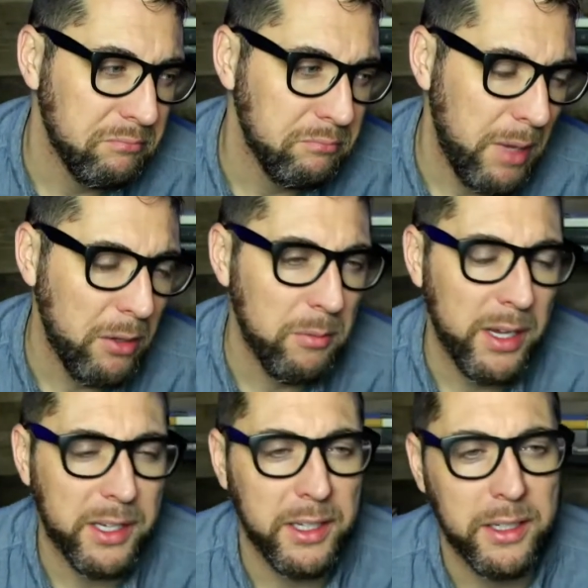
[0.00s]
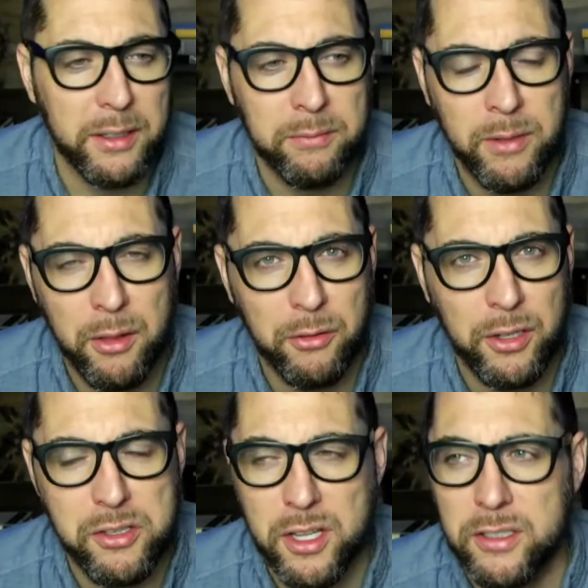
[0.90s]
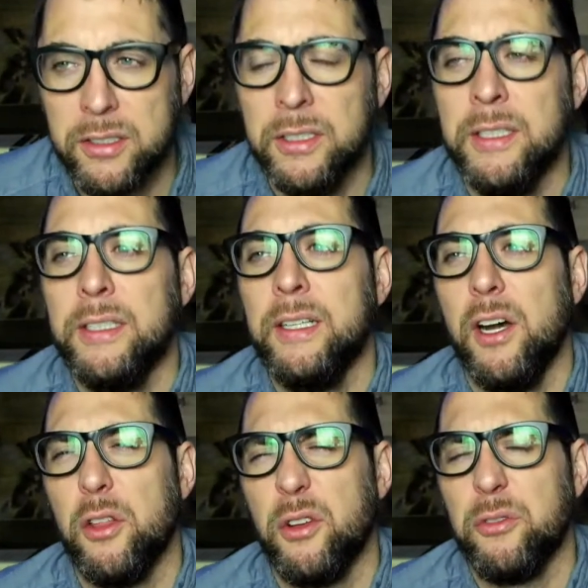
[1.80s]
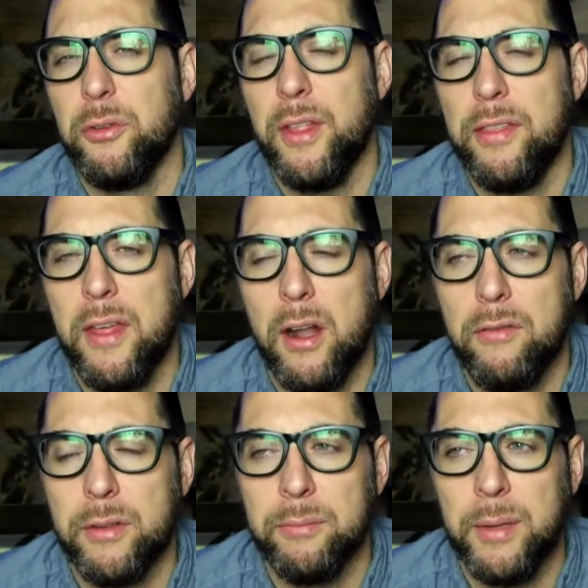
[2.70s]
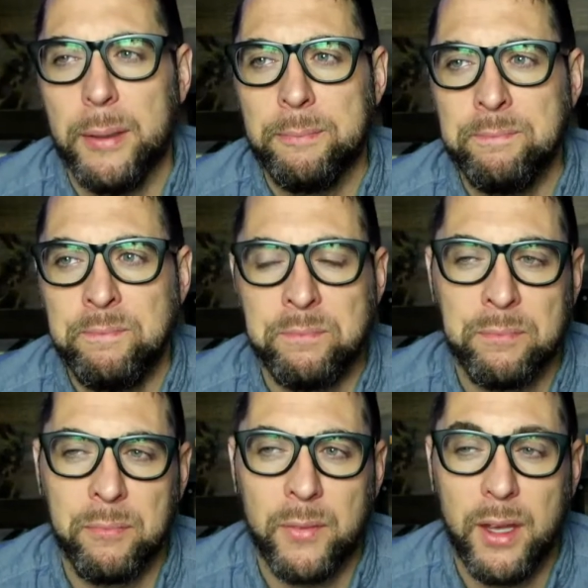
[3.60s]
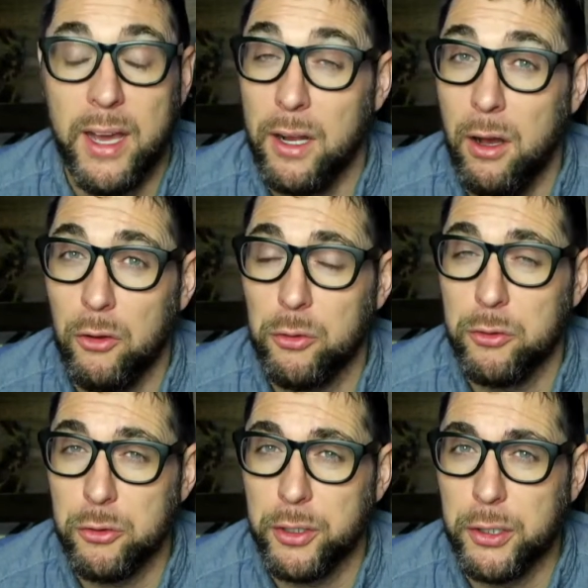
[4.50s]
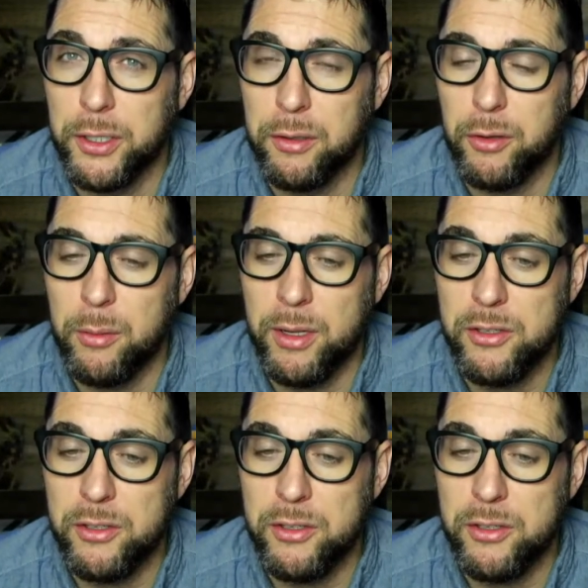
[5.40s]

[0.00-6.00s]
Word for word: mountain biking and other such things. Although I don't do that that often. But I also enjoy cooking very much.